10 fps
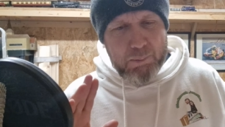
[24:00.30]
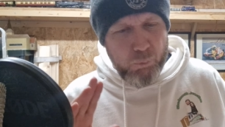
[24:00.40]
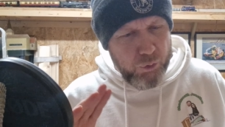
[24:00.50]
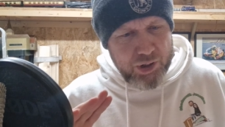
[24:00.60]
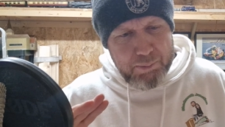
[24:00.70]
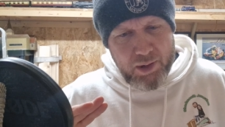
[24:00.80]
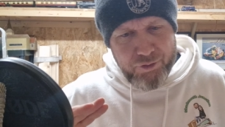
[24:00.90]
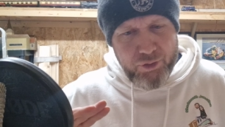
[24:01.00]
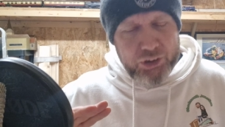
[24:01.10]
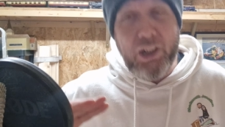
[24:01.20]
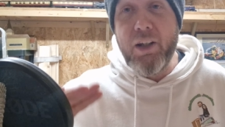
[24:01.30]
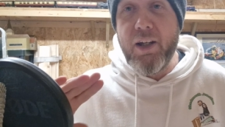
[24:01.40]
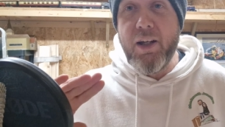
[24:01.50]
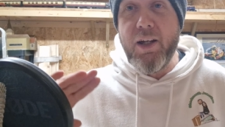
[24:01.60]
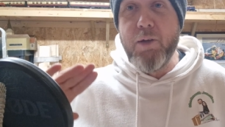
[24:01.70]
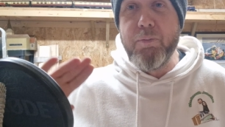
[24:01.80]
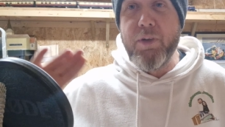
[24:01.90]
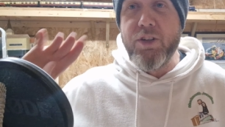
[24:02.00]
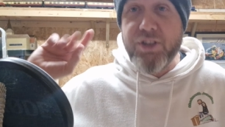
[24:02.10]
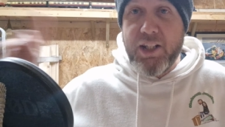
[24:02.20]
what's coming in the future? Um,
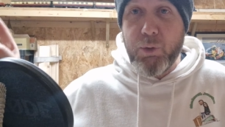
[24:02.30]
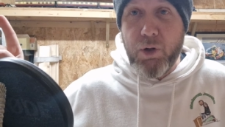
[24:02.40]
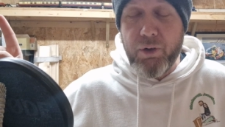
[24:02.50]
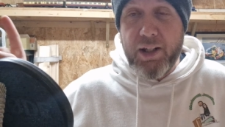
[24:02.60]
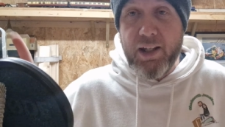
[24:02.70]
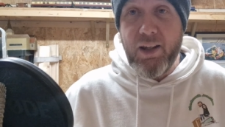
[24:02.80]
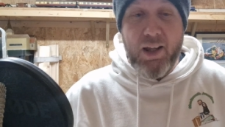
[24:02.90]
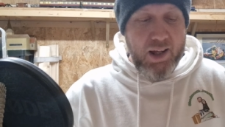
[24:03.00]
scenic work on here,